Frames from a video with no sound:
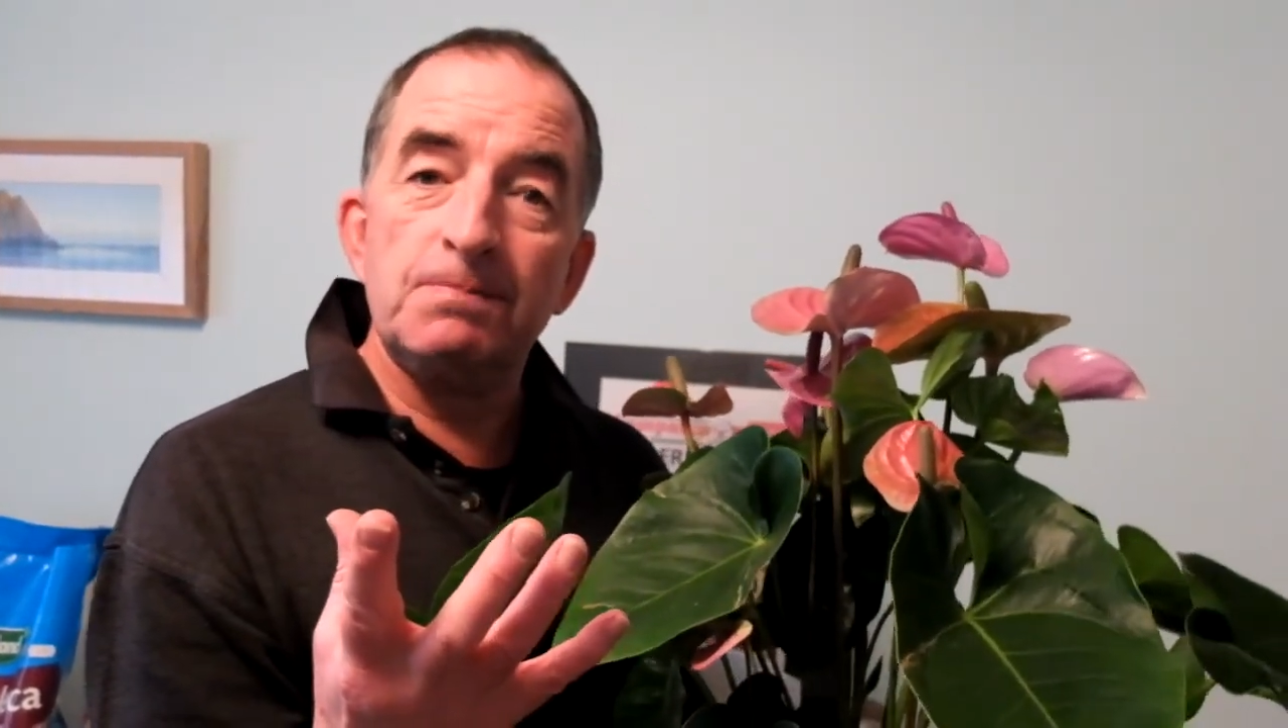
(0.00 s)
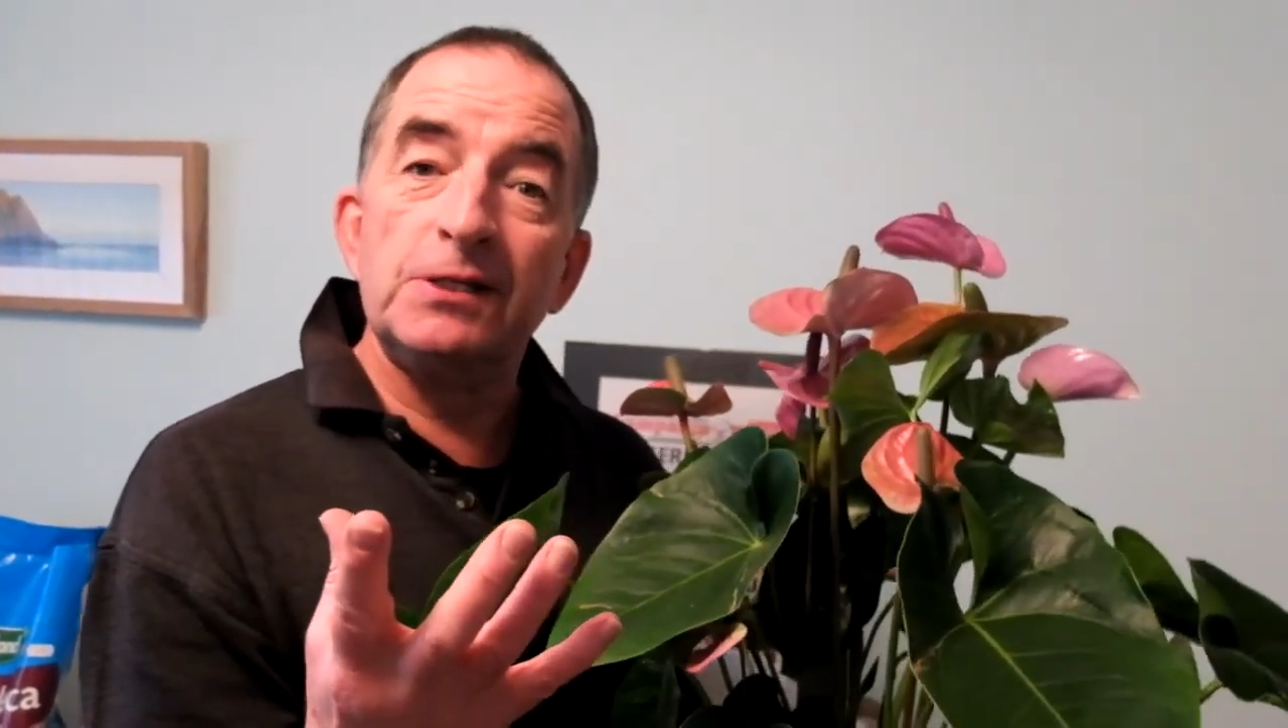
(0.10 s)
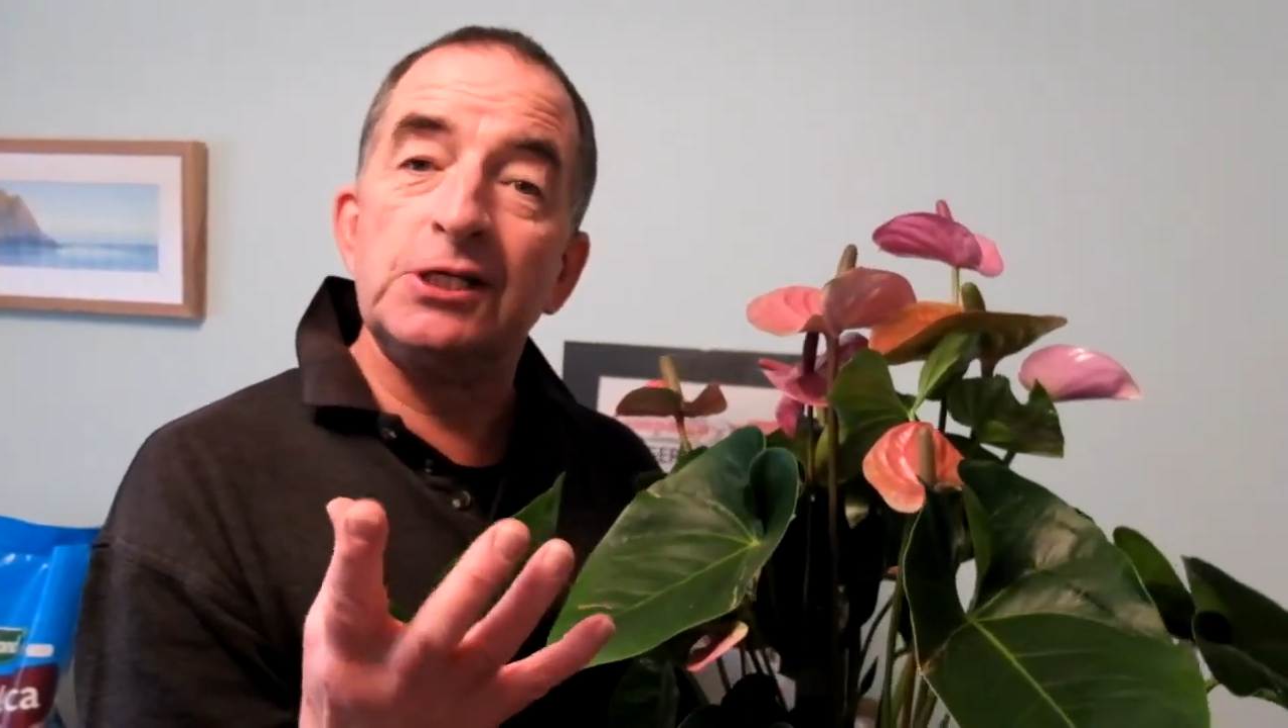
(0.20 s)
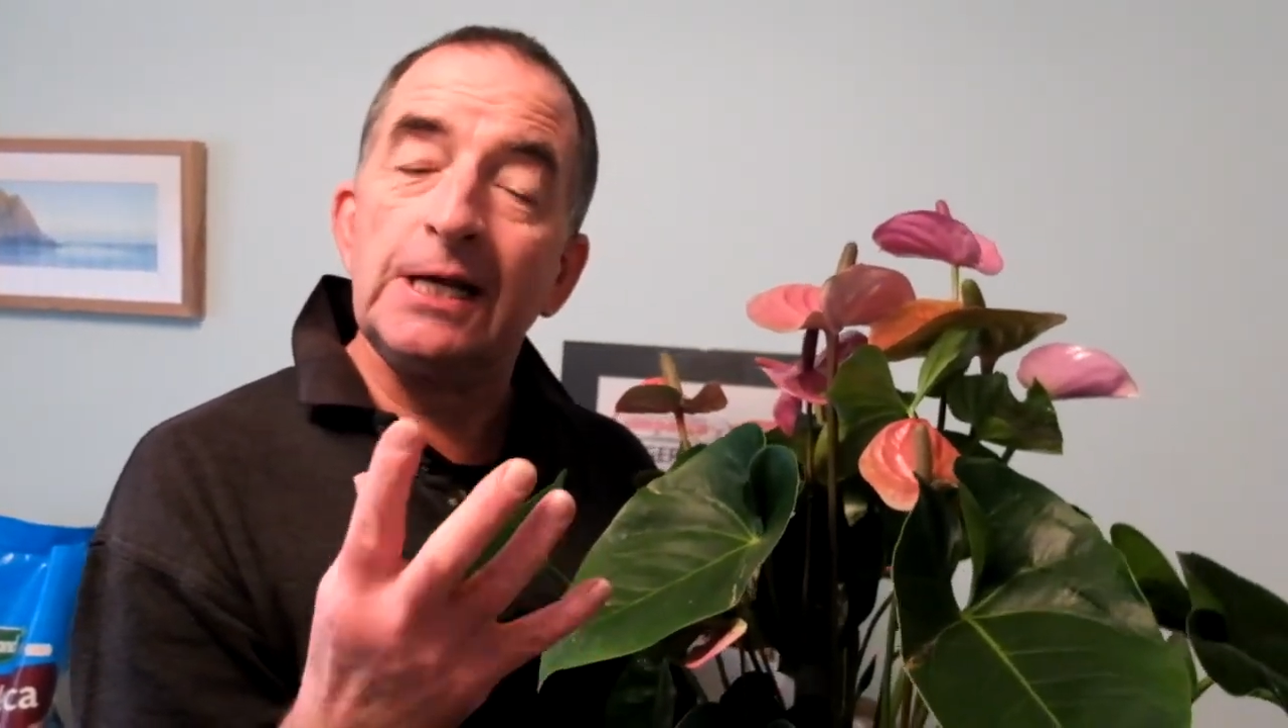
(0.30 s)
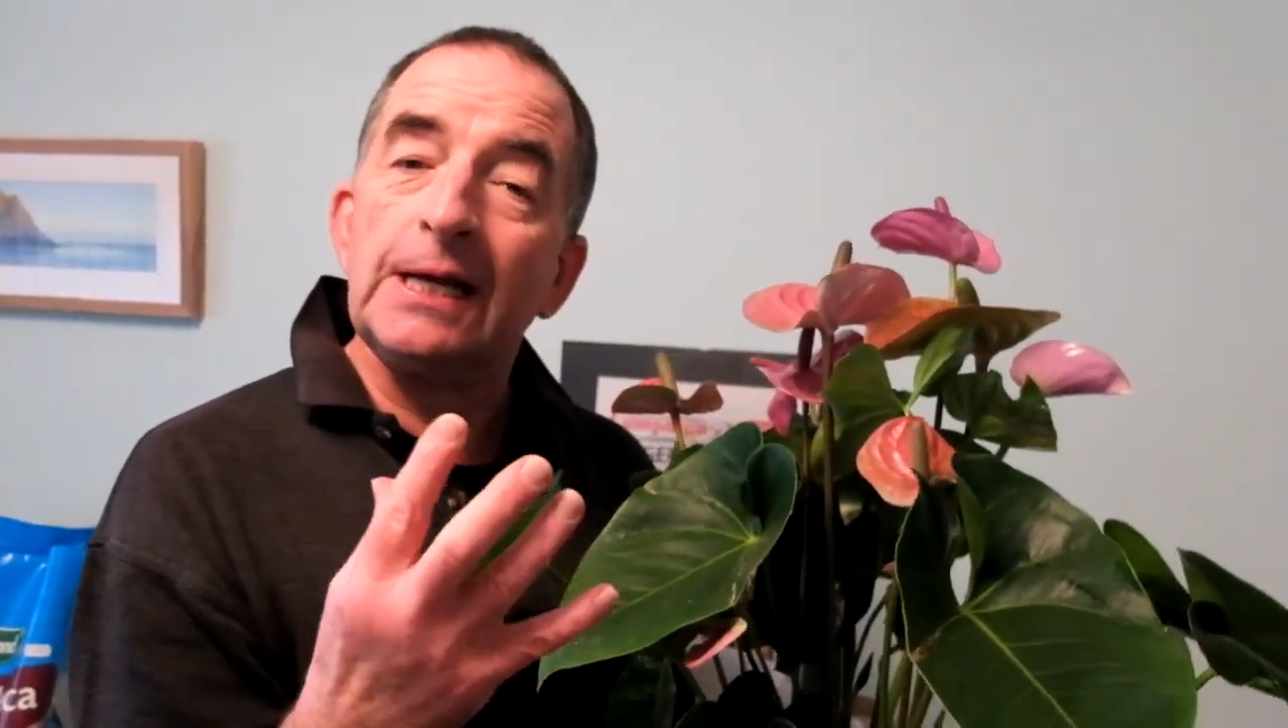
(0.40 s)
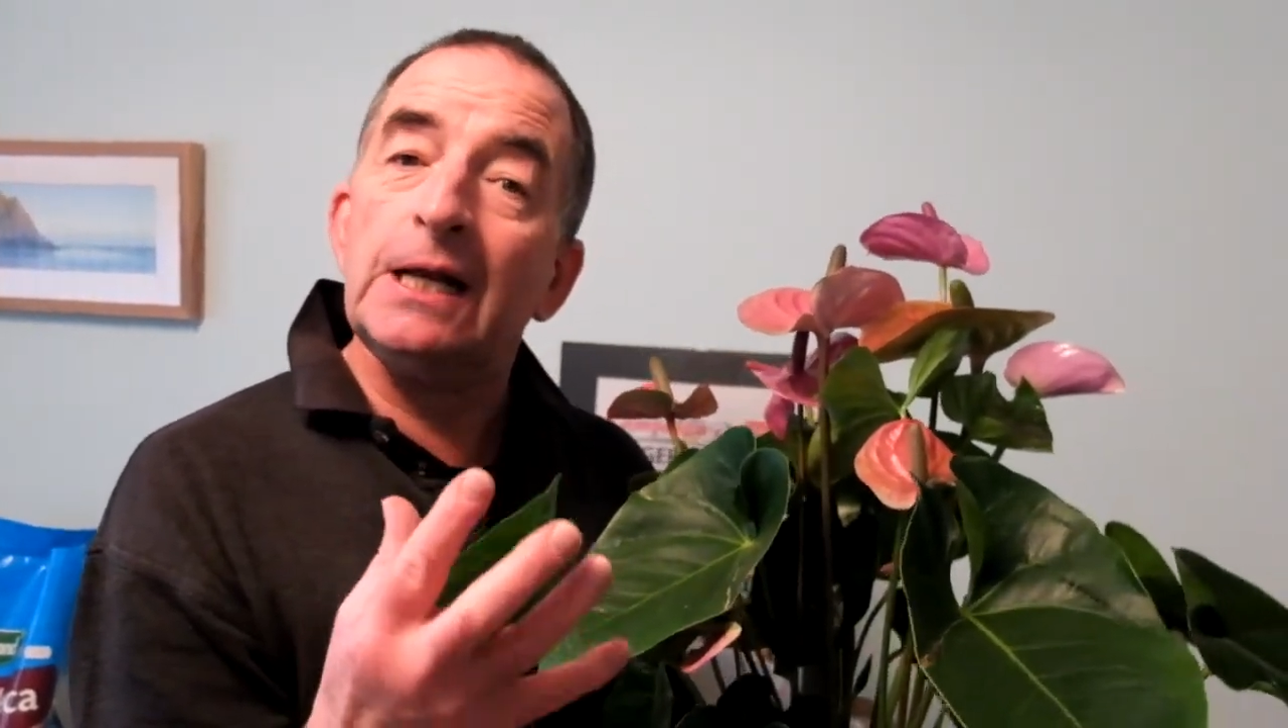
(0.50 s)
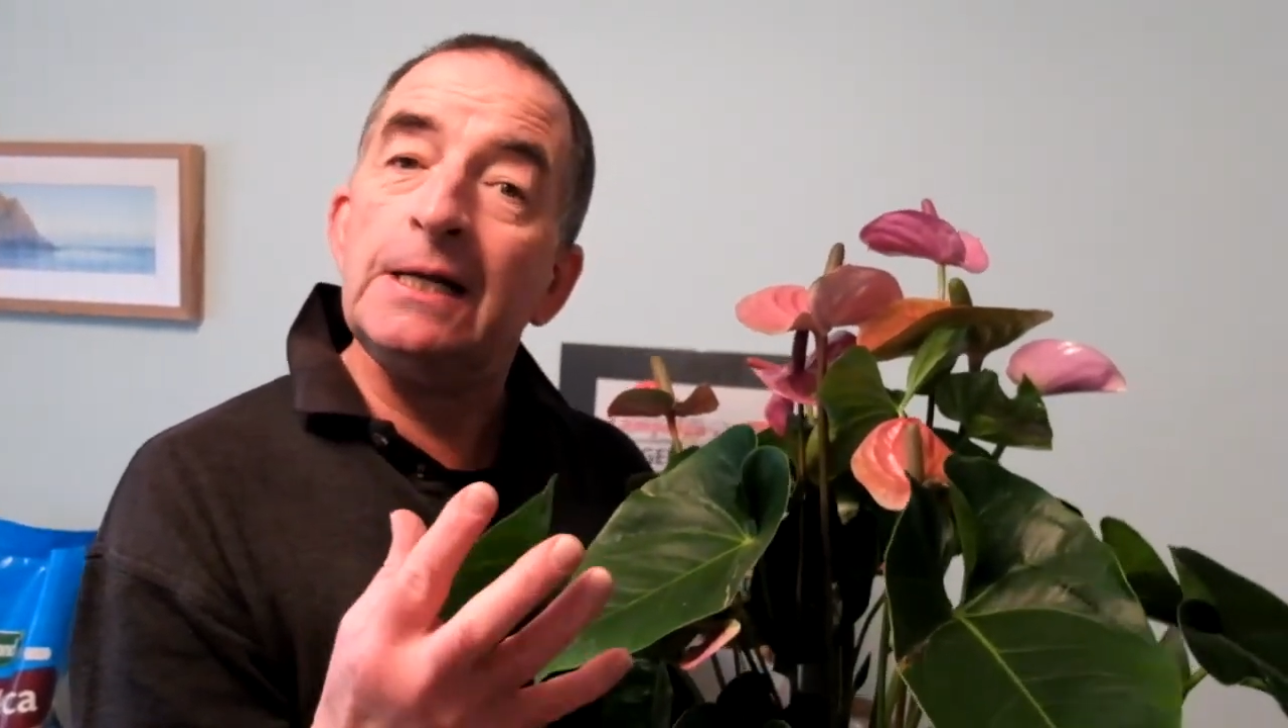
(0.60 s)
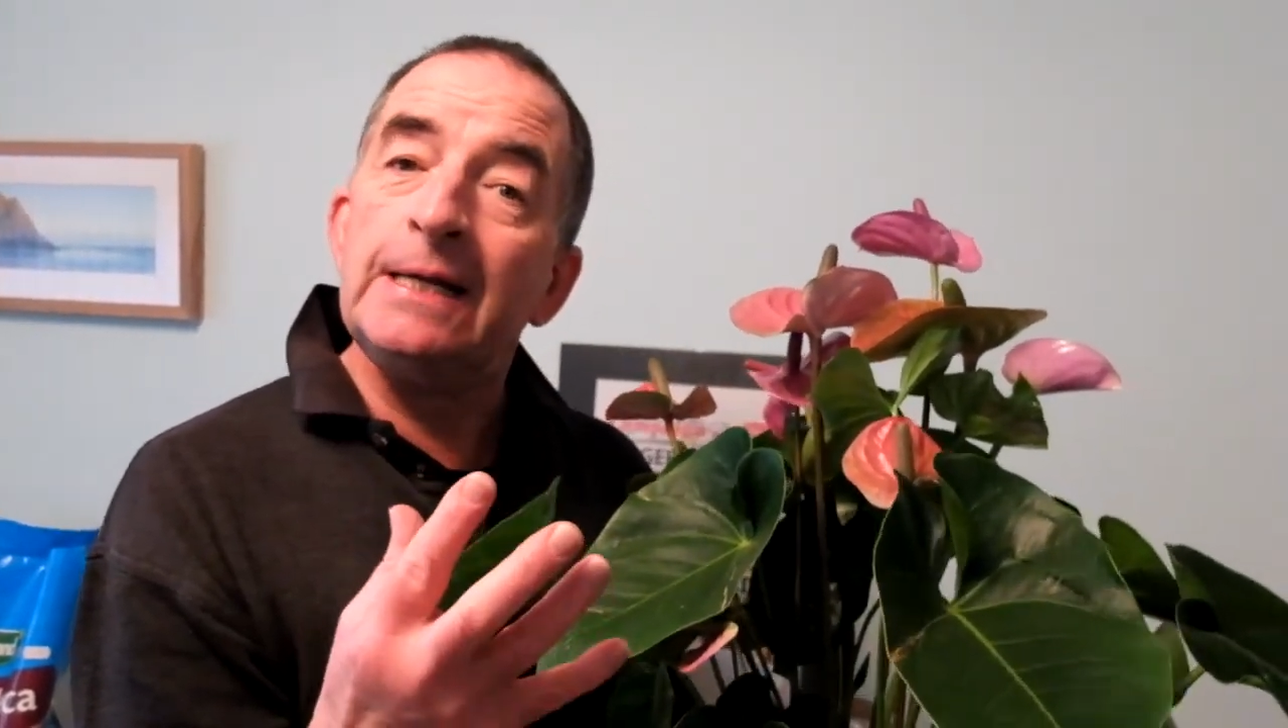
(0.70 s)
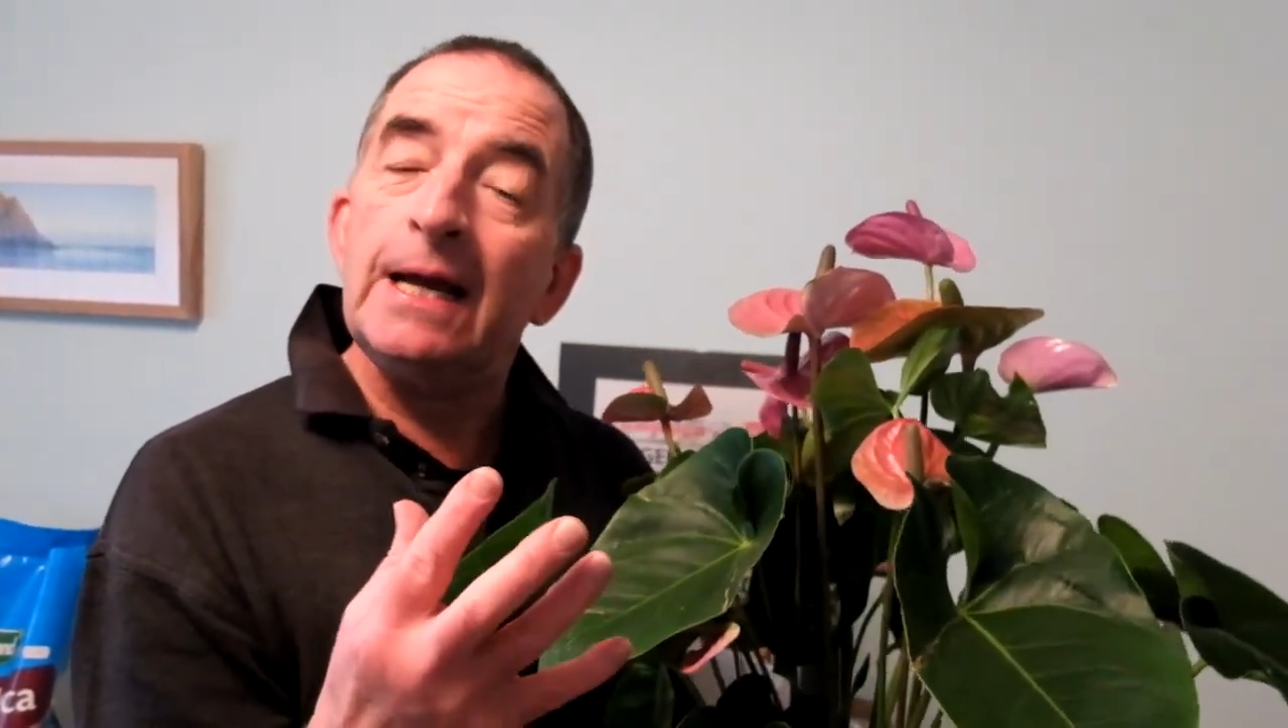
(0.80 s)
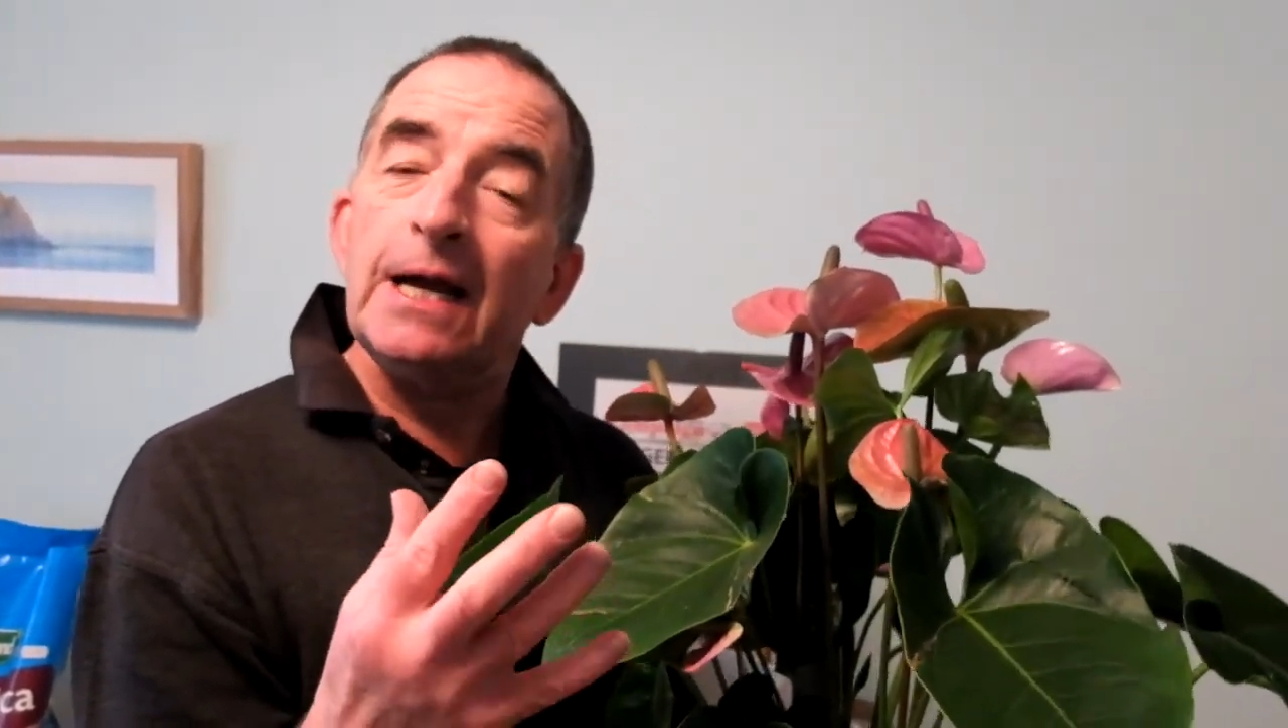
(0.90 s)

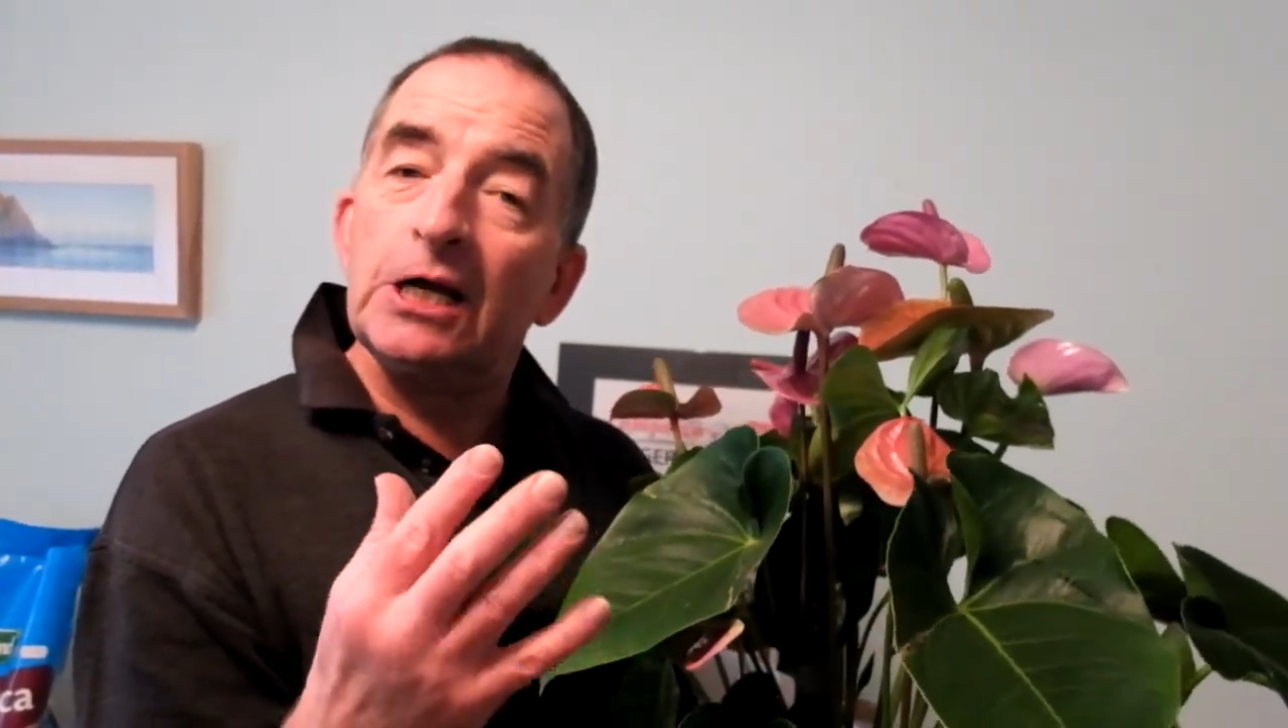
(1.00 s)
particularly